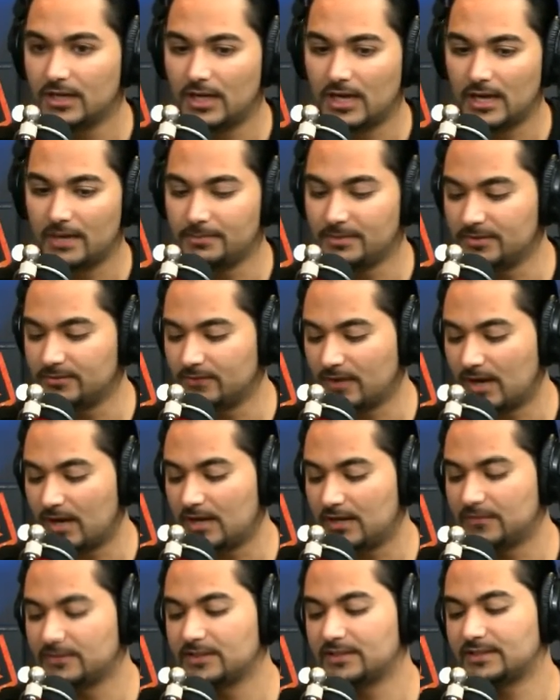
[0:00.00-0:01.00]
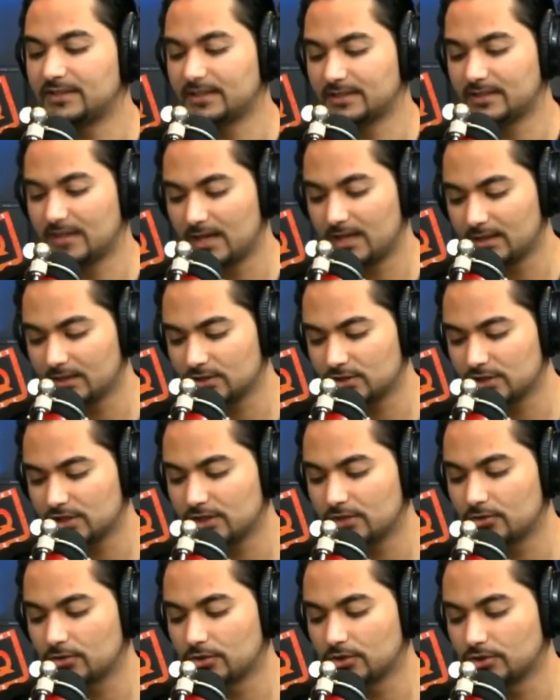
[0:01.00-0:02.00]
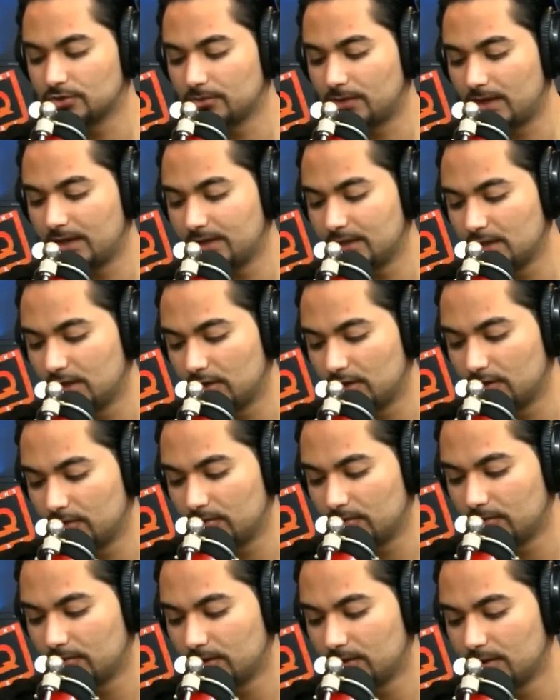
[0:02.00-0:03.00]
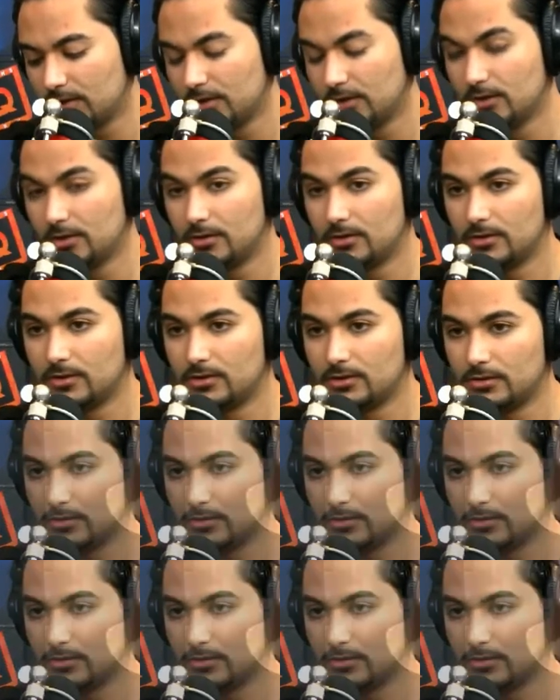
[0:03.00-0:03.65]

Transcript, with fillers: I'm involved in technology, or do I know because